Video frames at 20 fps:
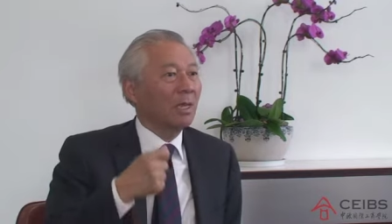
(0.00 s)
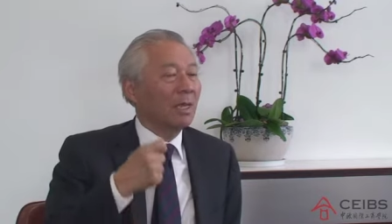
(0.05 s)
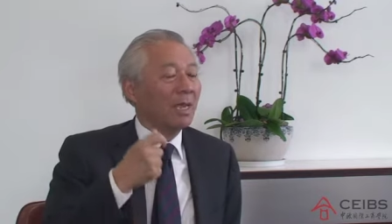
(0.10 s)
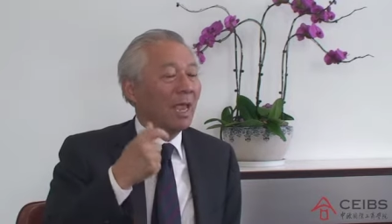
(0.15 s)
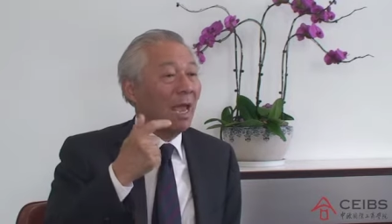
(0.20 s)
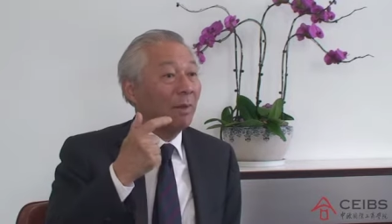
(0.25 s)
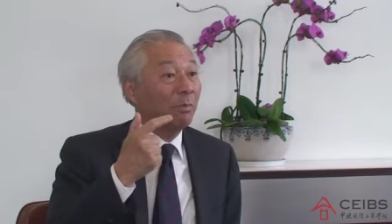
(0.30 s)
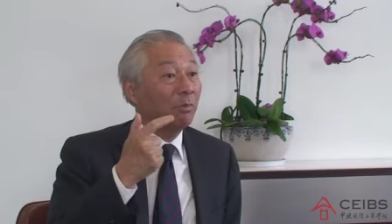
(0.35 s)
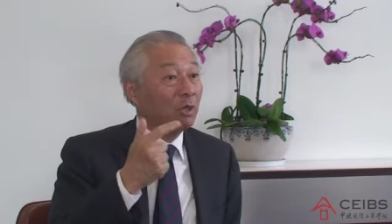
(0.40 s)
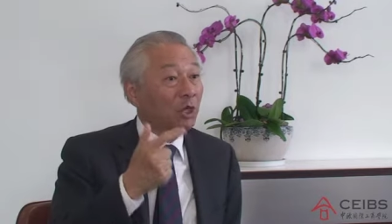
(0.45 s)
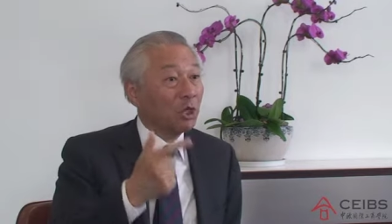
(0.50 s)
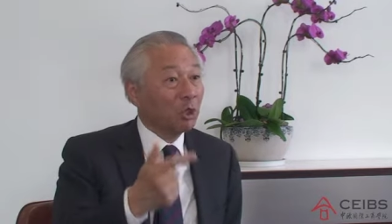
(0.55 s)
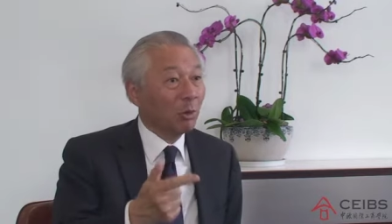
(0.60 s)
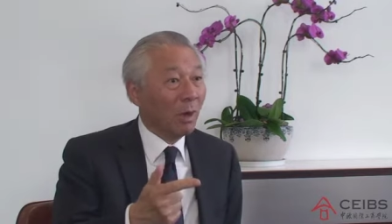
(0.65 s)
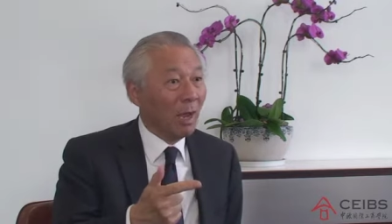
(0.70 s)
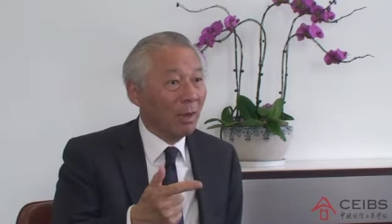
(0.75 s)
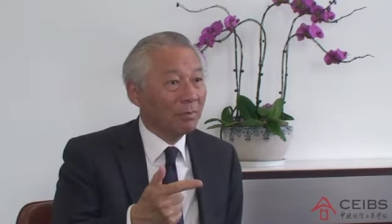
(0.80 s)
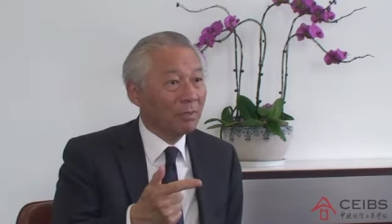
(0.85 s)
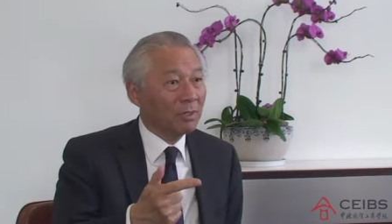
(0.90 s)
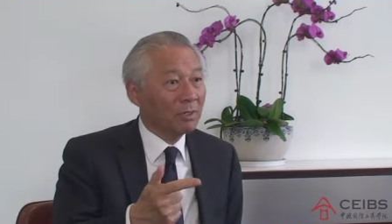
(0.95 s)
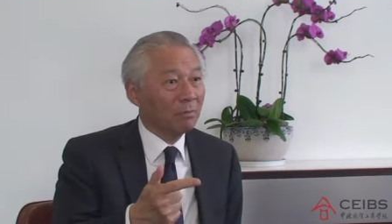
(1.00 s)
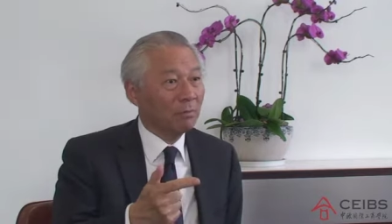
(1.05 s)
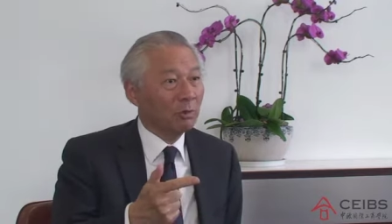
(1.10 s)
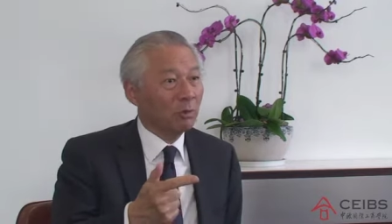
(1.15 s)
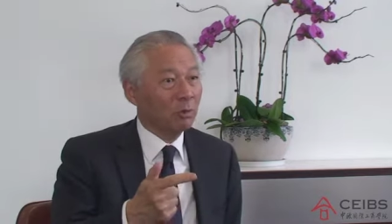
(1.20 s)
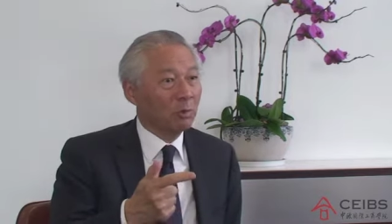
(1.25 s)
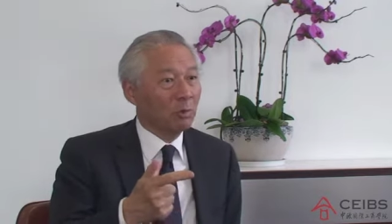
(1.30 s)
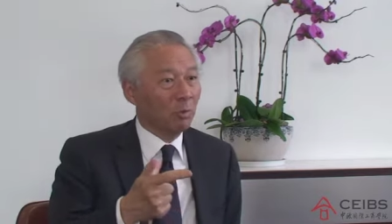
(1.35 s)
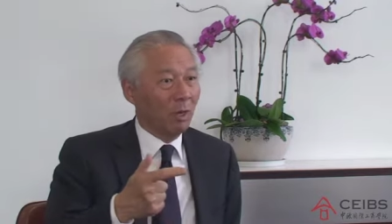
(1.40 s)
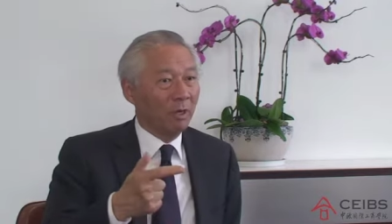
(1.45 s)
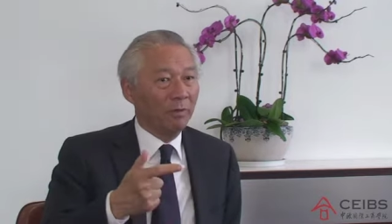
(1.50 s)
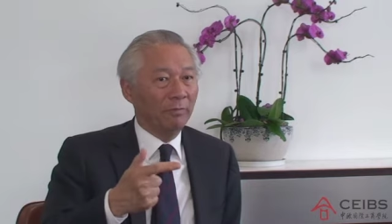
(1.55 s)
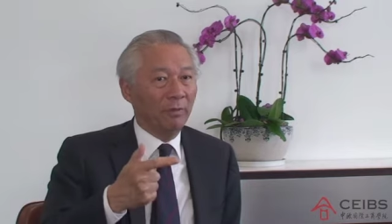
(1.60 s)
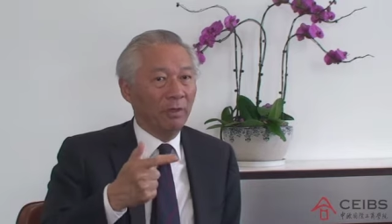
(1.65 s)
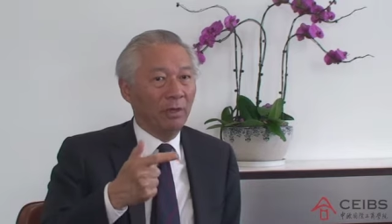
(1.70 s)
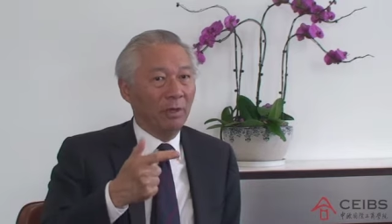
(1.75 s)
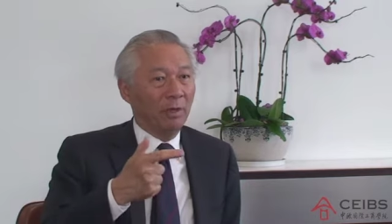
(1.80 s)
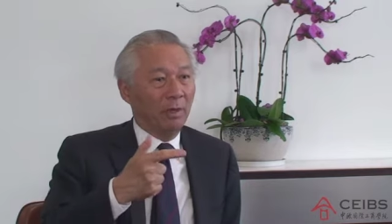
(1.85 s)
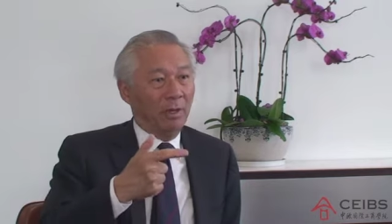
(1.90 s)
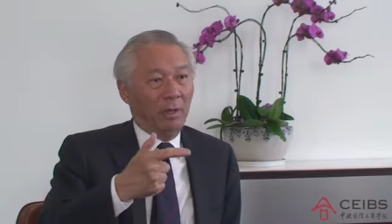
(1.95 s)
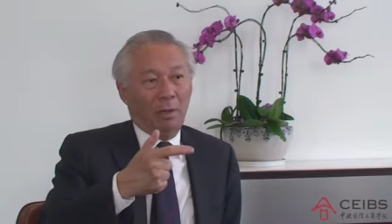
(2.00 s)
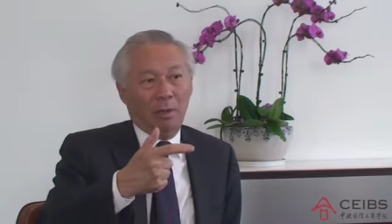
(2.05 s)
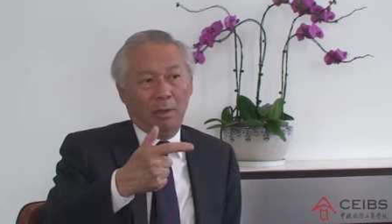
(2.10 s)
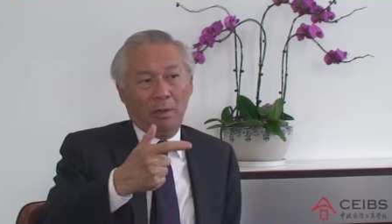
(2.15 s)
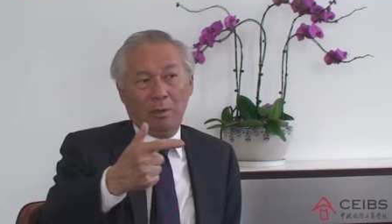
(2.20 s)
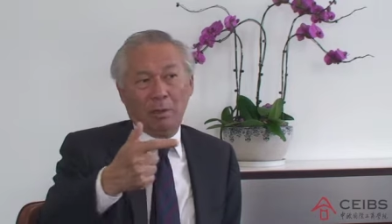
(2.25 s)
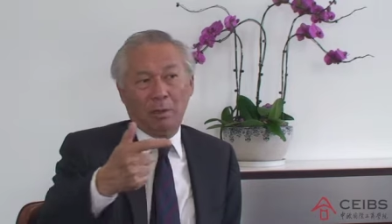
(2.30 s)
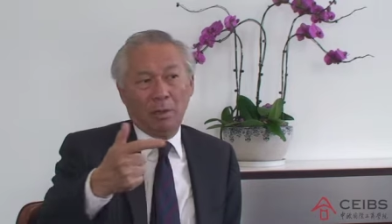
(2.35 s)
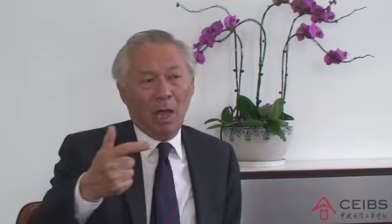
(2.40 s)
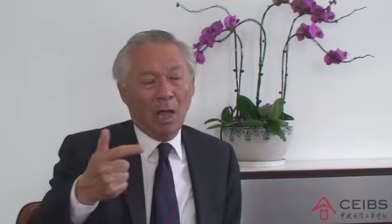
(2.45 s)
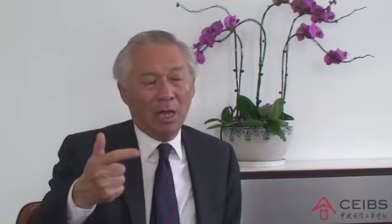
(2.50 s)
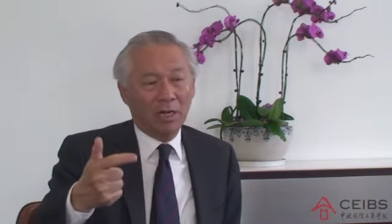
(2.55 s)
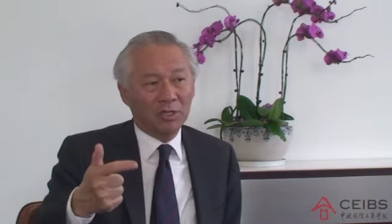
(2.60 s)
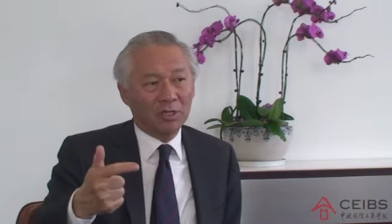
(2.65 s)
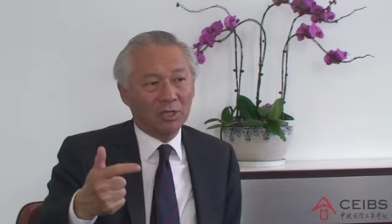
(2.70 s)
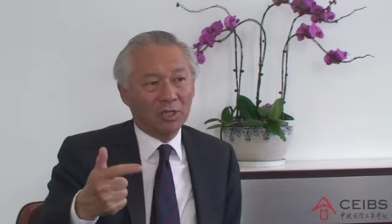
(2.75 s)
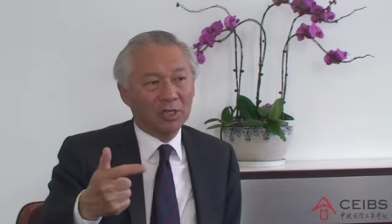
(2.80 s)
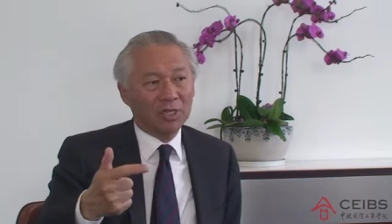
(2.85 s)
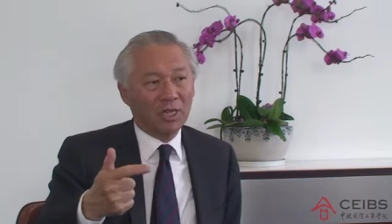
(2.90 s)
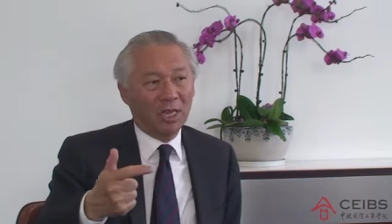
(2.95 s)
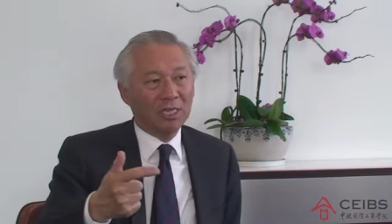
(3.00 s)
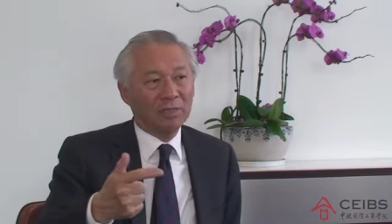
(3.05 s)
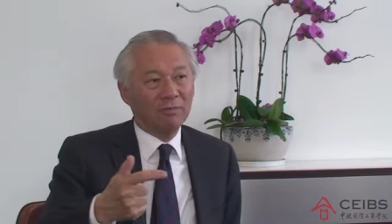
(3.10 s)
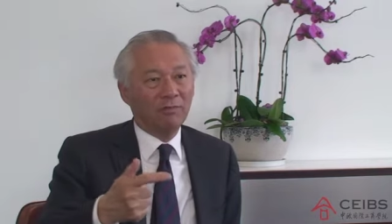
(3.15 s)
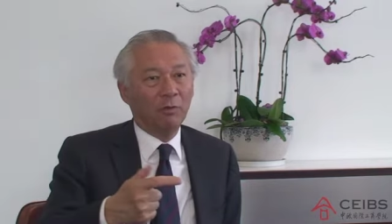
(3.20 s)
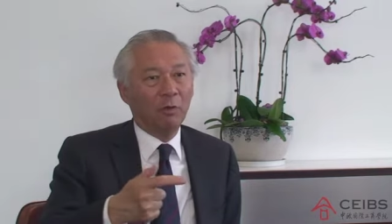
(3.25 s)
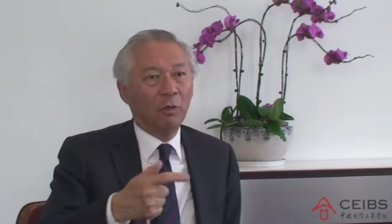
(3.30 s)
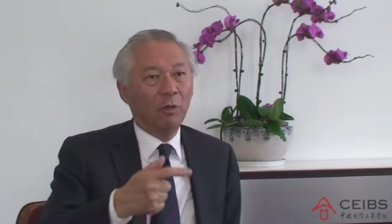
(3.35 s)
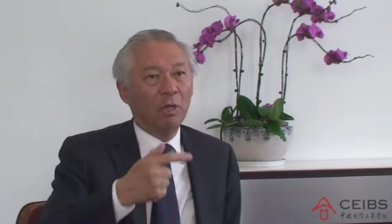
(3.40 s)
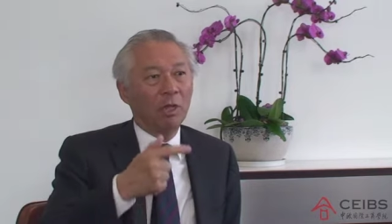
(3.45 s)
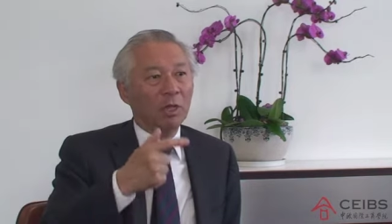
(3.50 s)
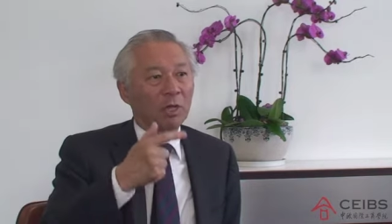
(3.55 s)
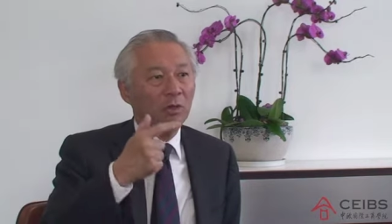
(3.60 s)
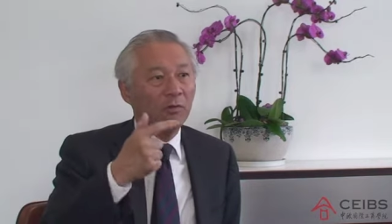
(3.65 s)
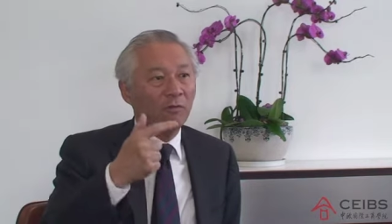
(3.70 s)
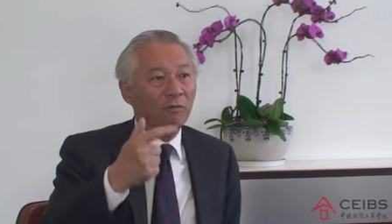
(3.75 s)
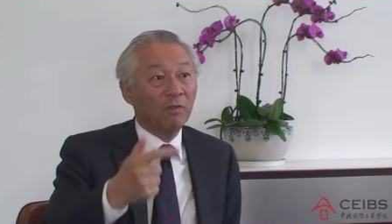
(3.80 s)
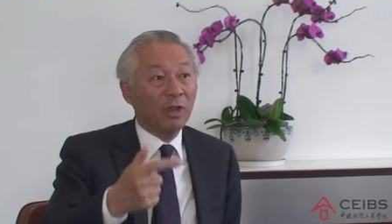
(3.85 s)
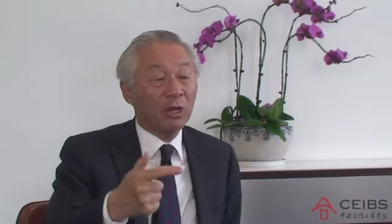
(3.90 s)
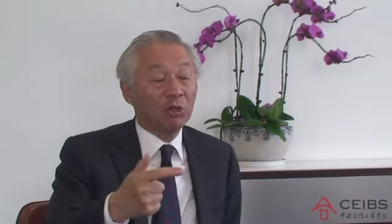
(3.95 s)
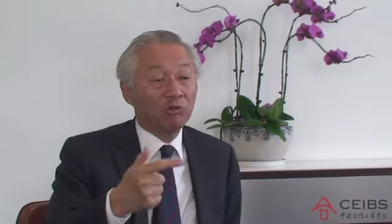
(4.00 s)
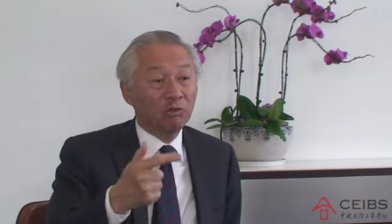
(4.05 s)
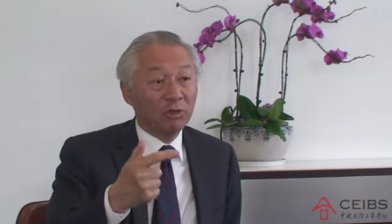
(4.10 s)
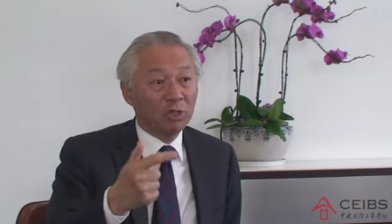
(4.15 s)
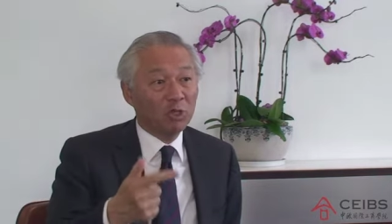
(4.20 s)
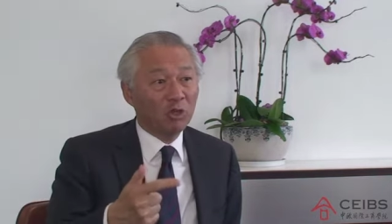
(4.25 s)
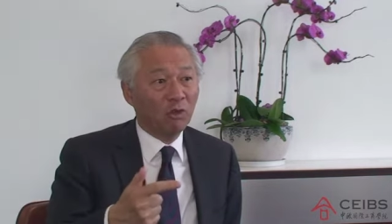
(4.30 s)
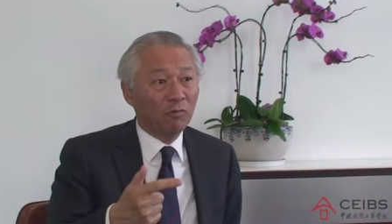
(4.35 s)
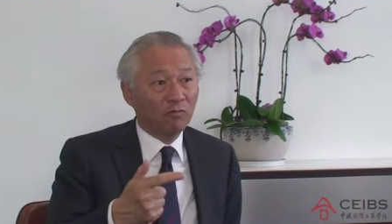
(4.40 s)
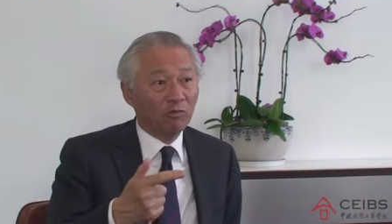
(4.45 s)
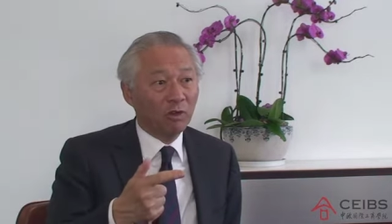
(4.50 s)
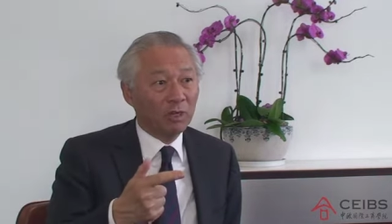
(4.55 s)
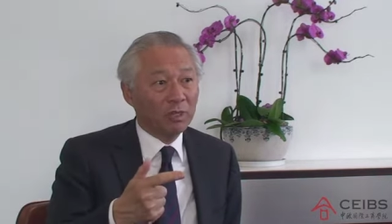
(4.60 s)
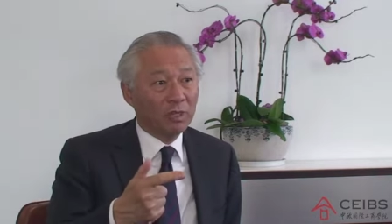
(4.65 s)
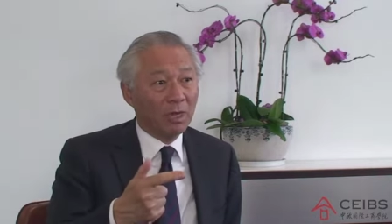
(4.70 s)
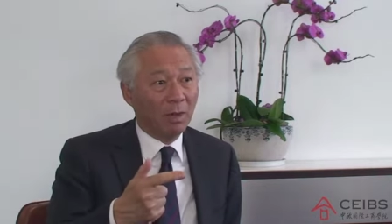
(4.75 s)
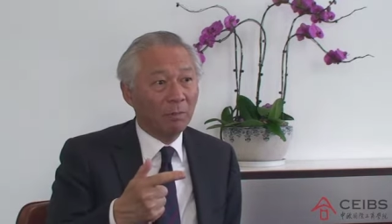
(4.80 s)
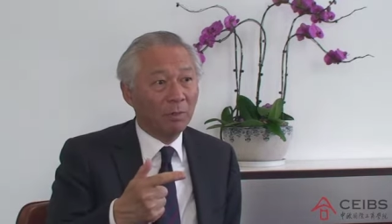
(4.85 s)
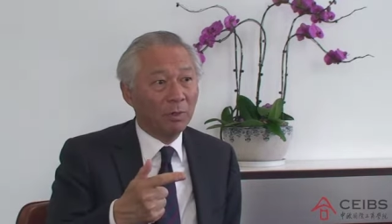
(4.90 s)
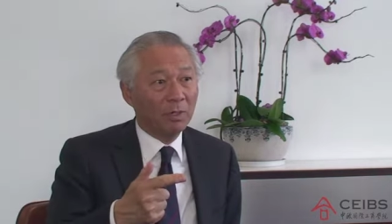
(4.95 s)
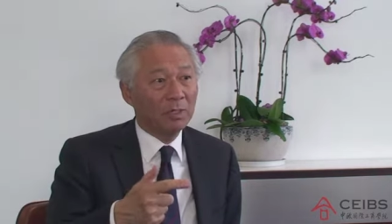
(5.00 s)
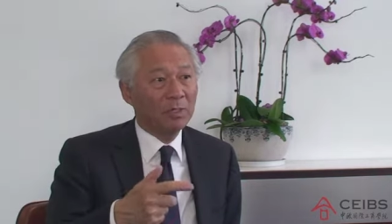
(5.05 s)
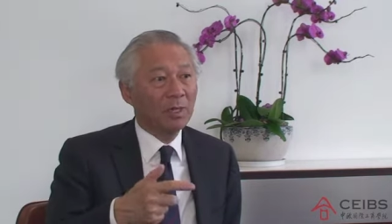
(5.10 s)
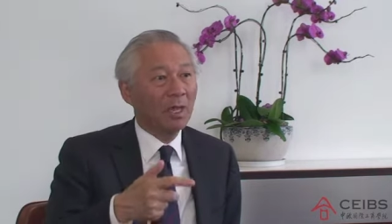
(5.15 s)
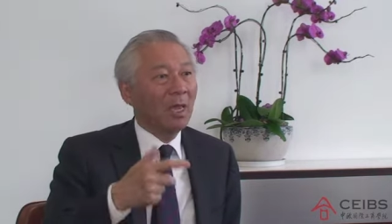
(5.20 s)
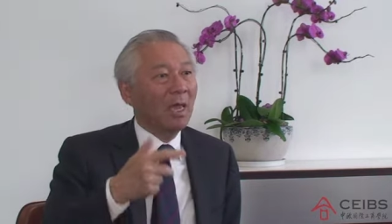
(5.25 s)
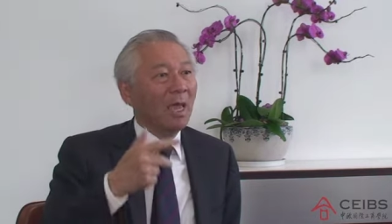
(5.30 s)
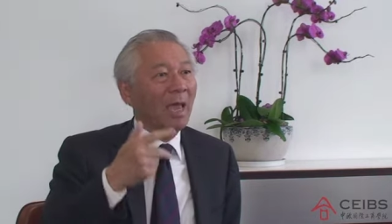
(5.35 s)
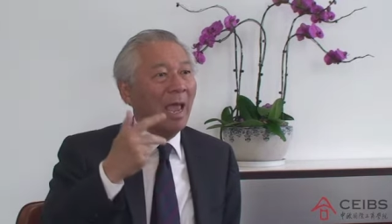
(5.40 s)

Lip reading: Cadbury Schweppes, which was one of the highly successful confectionery and soft drinks companies,